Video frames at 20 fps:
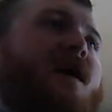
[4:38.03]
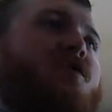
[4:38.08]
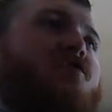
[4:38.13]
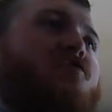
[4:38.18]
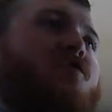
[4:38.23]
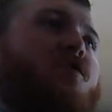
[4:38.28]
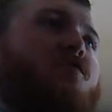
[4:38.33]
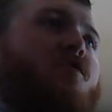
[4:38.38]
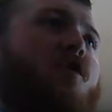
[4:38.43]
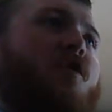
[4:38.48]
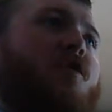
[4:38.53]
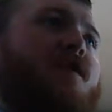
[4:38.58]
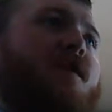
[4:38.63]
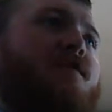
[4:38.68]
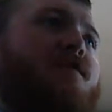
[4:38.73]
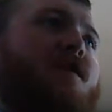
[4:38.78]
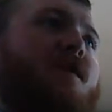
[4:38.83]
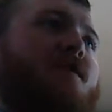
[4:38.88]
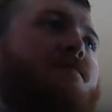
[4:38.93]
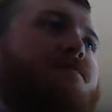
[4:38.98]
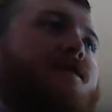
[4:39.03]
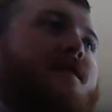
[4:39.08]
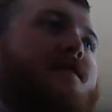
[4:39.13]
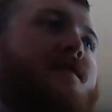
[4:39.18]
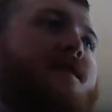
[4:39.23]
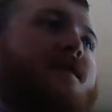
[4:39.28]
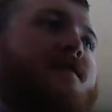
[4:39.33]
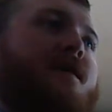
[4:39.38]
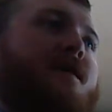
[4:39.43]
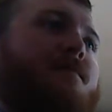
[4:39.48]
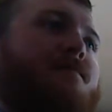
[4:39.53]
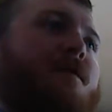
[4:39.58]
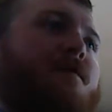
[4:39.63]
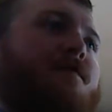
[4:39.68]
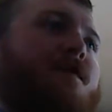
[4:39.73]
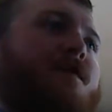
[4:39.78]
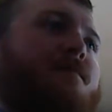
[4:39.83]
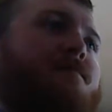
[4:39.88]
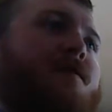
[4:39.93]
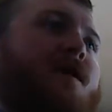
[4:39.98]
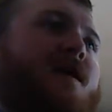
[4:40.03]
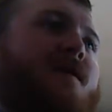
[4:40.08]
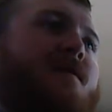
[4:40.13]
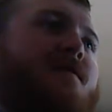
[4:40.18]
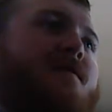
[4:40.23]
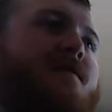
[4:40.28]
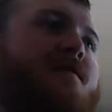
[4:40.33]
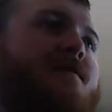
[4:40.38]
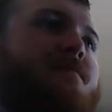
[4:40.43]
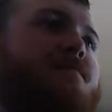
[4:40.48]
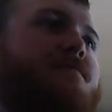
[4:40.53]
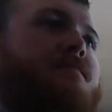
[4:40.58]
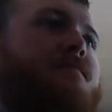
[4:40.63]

Ashton Road. If seen, please contact Beverly Police.